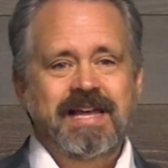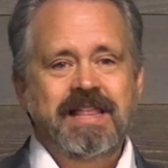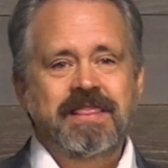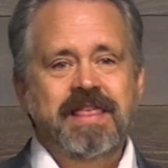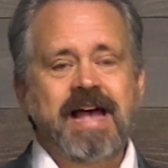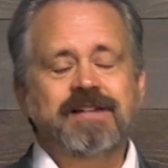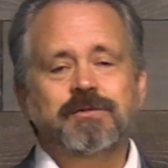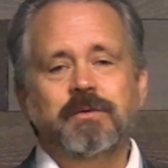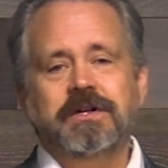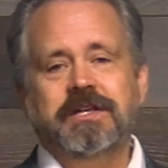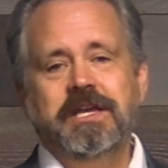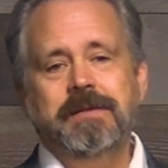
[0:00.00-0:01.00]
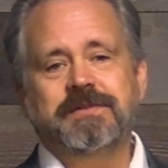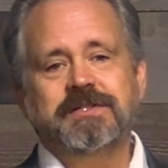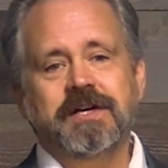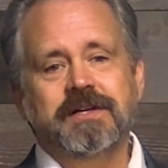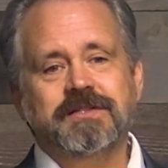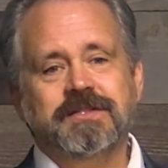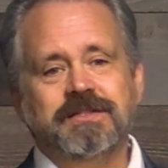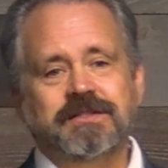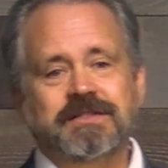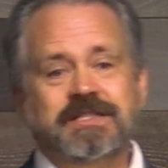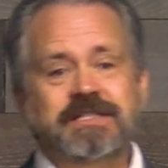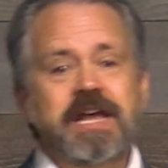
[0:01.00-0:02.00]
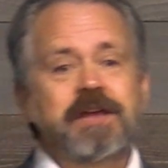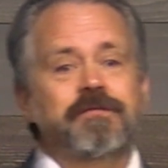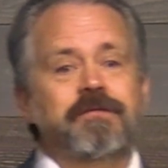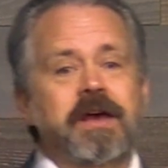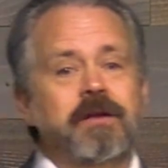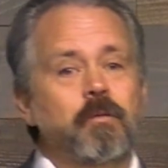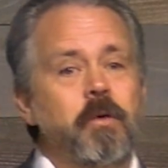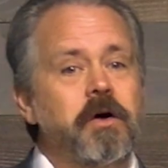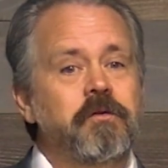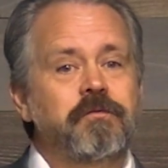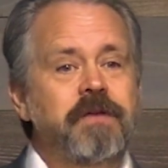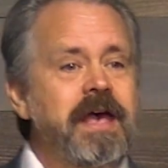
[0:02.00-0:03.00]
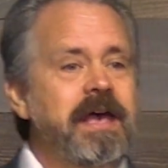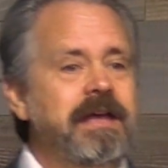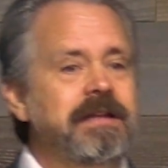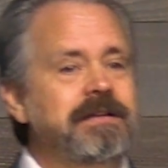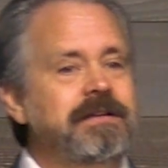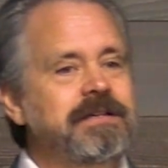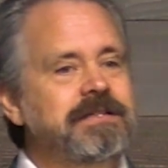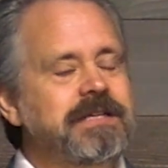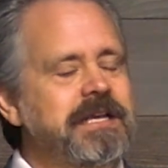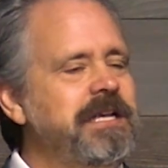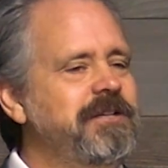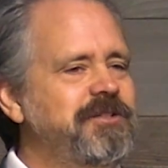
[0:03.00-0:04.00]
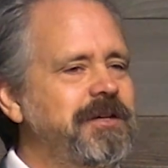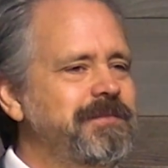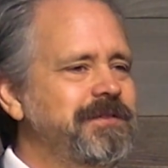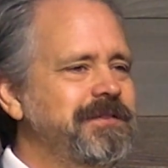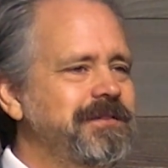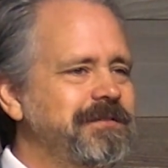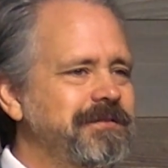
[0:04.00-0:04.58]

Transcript: And that's what keeps us safe and well fed is Egypt